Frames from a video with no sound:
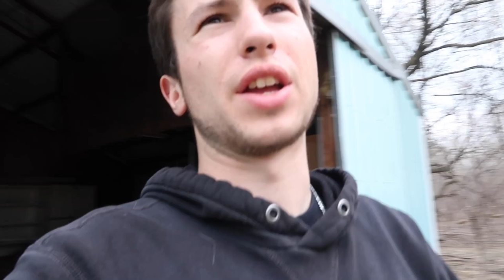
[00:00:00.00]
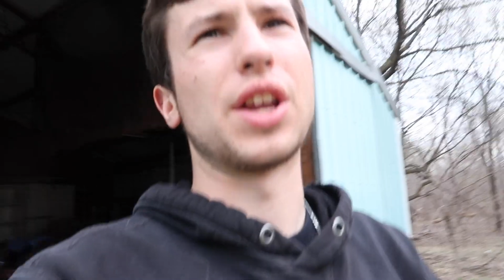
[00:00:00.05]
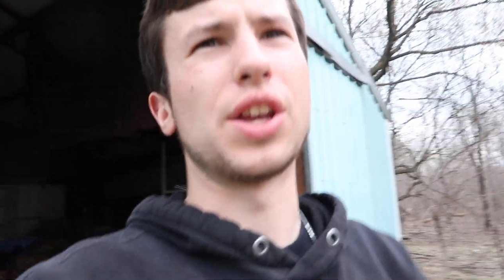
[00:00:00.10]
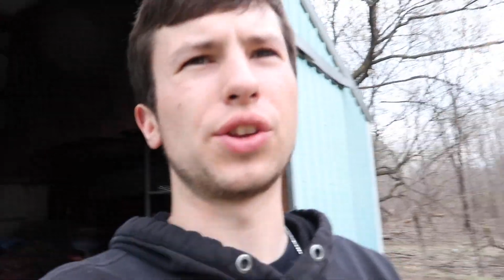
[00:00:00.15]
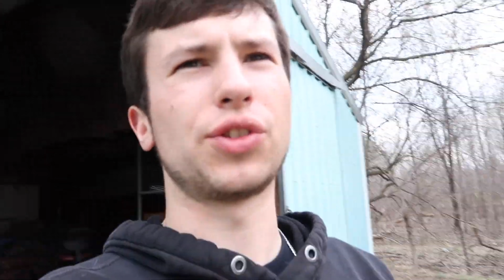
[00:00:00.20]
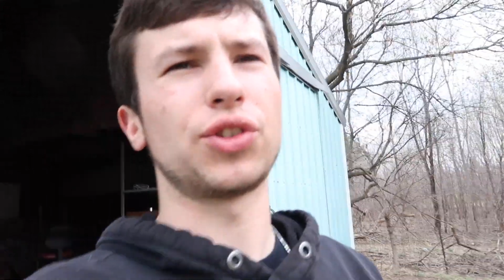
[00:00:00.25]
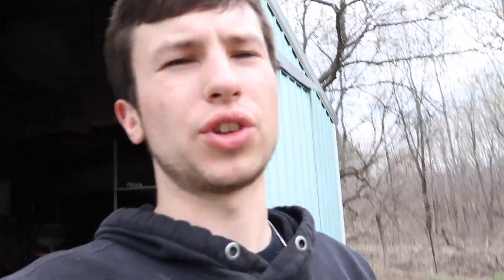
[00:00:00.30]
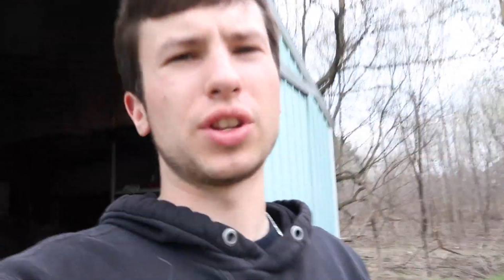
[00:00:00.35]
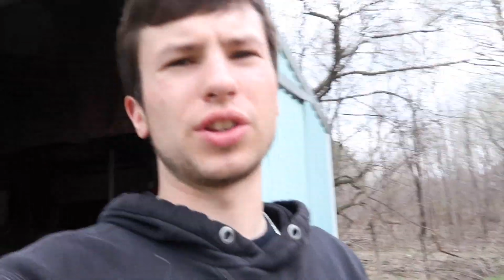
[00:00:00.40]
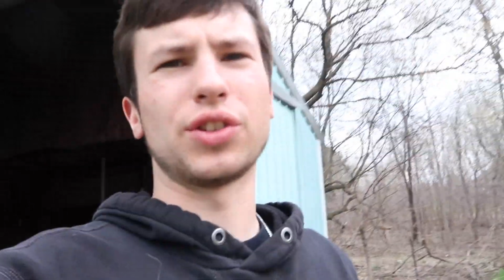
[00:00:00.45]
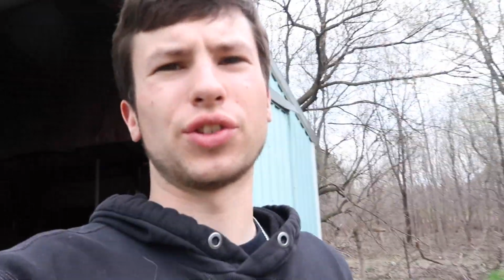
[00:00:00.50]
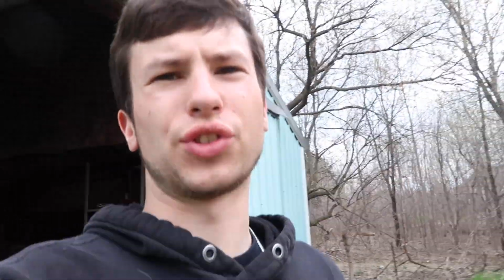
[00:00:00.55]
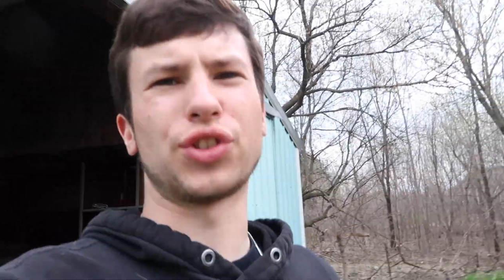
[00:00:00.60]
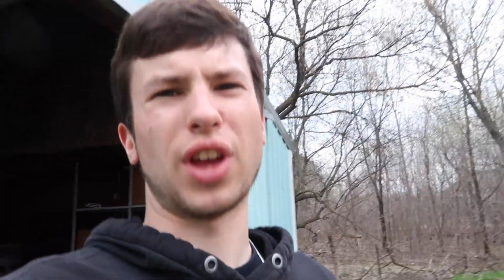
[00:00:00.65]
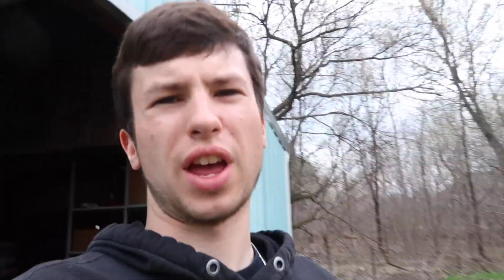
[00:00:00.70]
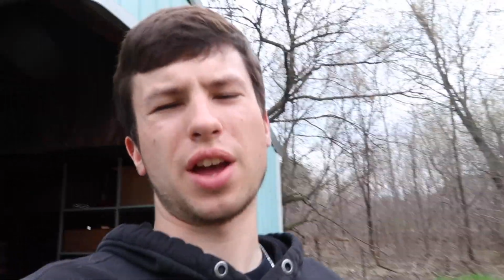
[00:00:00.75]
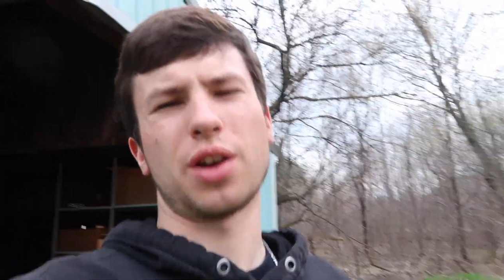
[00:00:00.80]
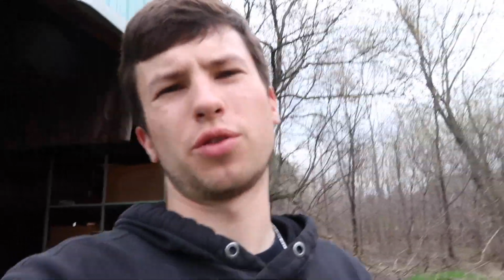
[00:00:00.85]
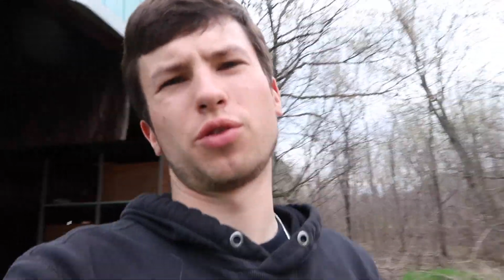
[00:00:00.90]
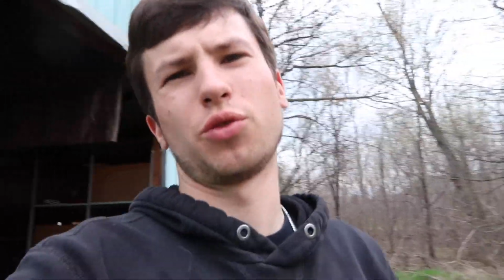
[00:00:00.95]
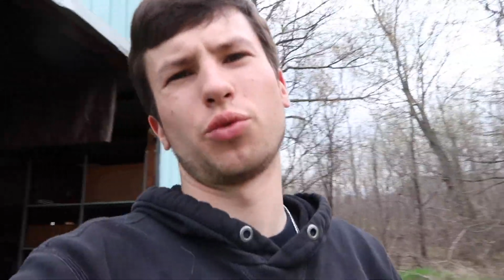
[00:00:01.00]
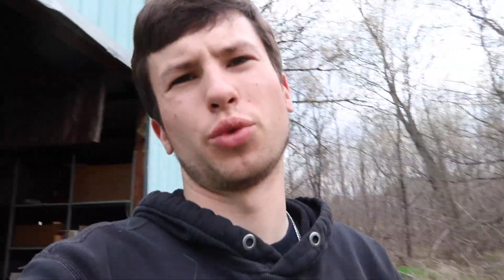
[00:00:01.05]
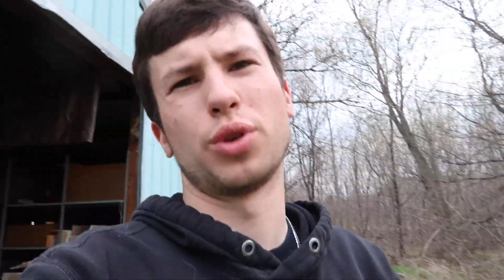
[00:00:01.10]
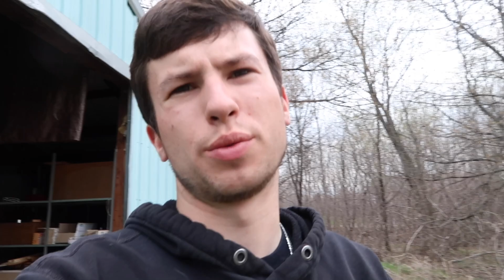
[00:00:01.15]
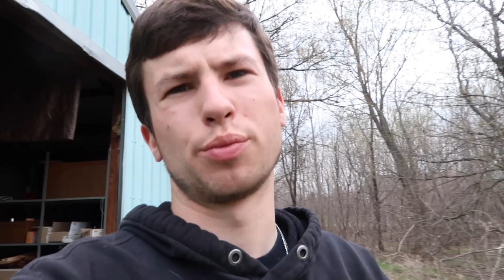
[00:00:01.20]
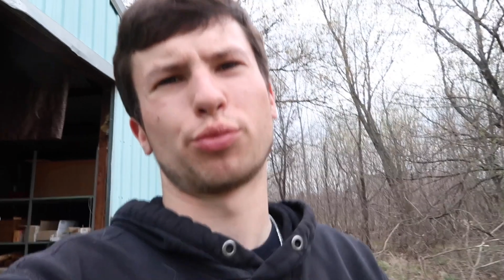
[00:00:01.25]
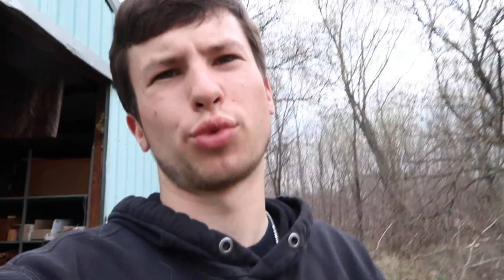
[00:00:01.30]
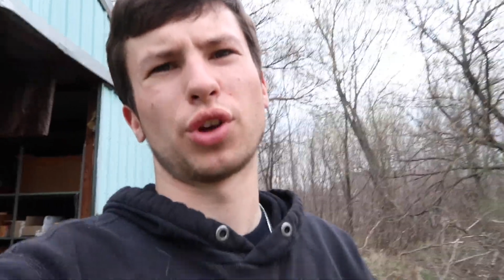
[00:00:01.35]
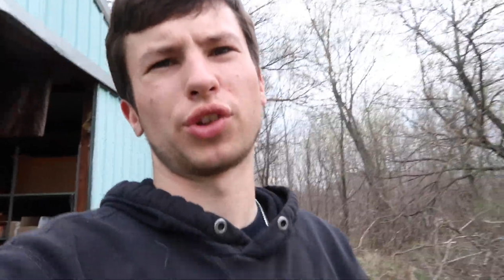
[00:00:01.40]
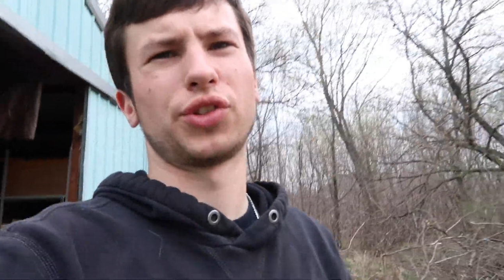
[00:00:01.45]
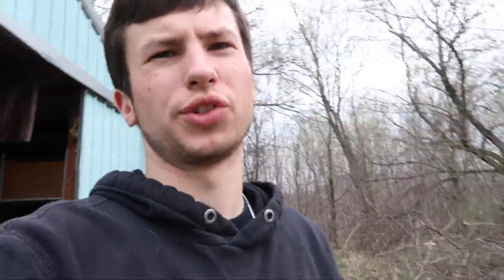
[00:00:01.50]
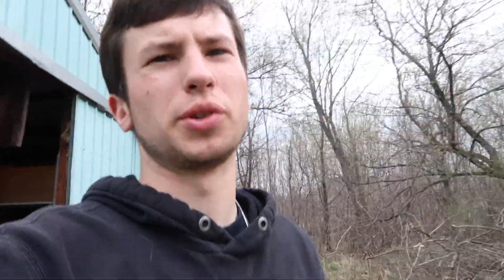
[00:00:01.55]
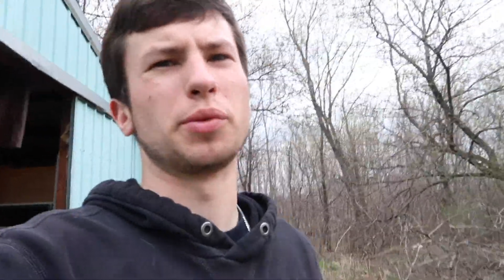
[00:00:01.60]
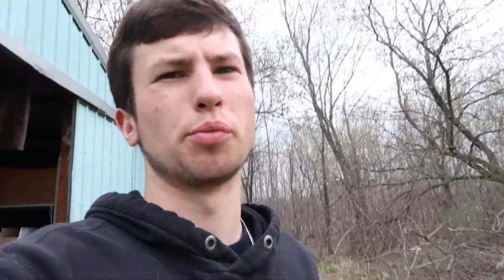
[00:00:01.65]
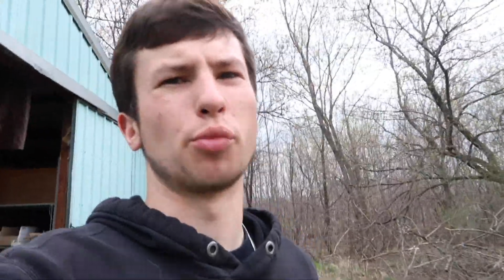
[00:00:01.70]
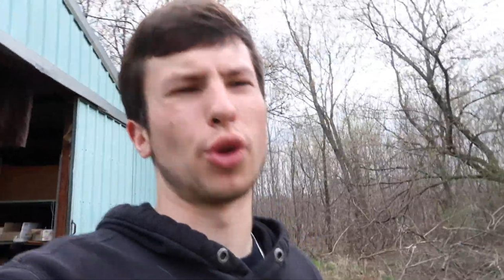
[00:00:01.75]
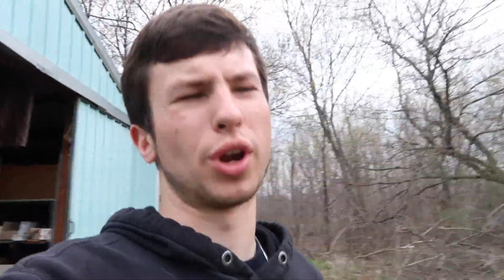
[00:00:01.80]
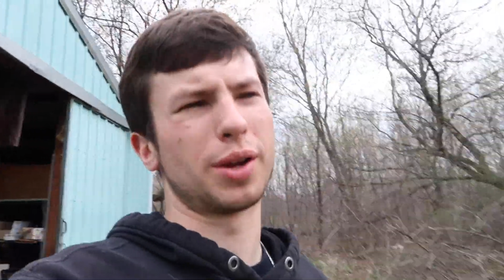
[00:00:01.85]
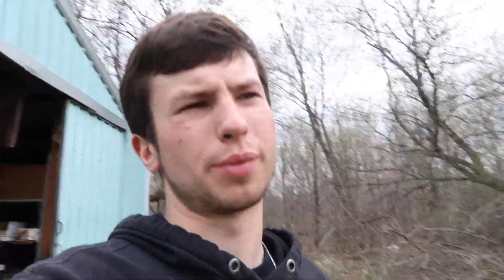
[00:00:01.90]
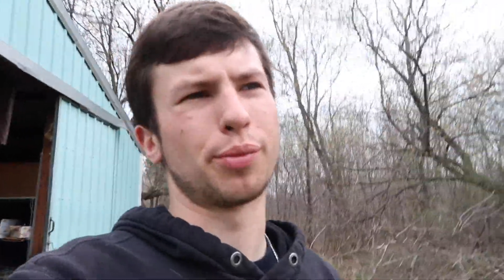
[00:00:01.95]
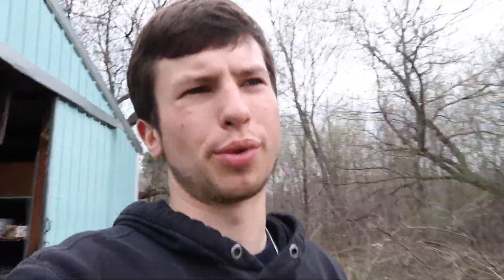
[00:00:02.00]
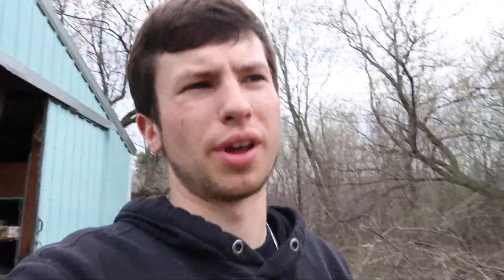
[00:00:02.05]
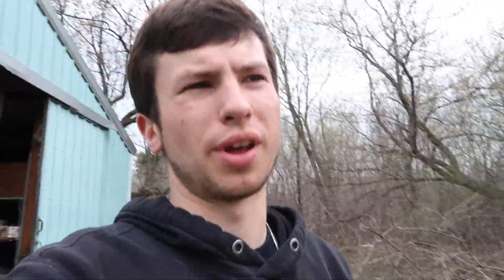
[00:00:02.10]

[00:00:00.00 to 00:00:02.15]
hissing sound when pressing brake